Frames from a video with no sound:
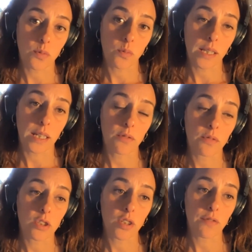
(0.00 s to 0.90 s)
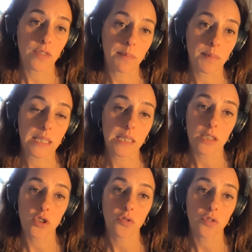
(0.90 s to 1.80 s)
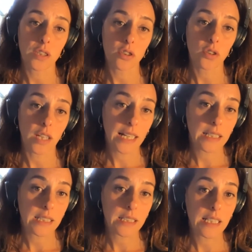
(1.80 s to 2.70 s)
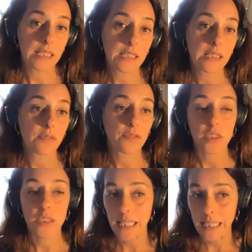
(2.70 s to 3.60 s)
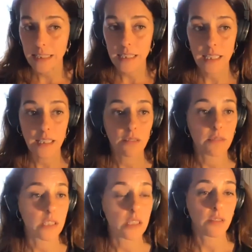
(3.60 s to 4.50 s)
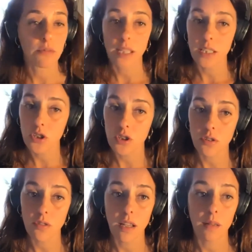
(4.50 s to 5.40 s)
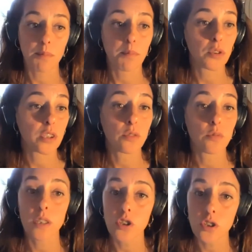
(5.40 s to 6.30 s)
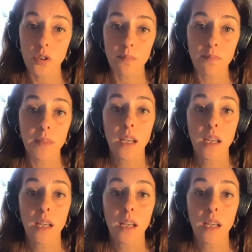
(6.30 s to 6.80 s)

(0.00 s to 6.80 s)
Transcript: we can retrieve the medicines of interconnectedness, fertility, regeneration, embodied wisdom,